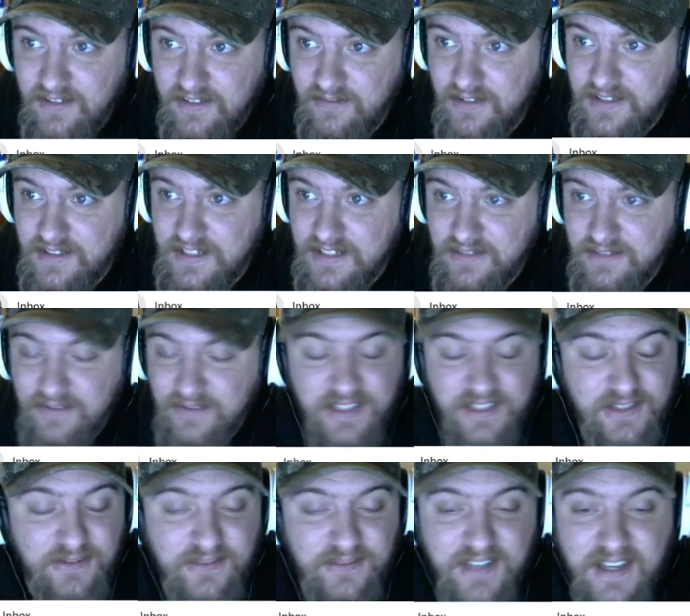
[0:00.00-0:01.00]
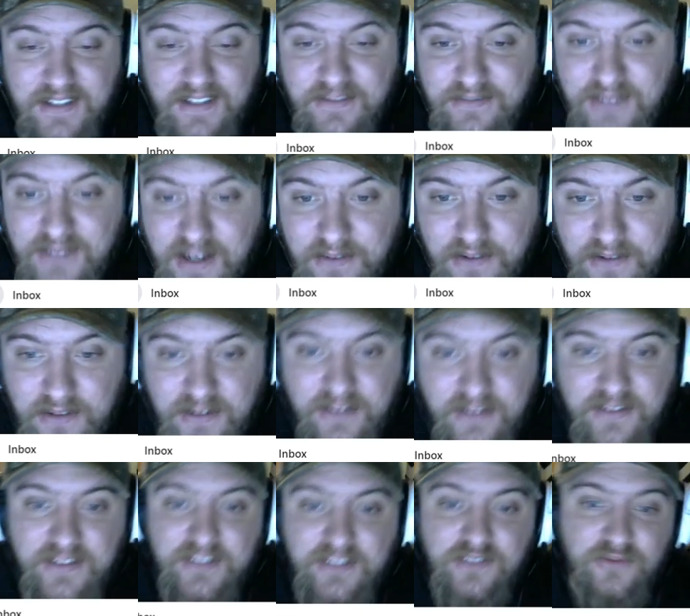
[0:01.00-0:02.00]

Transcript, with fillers: $22,500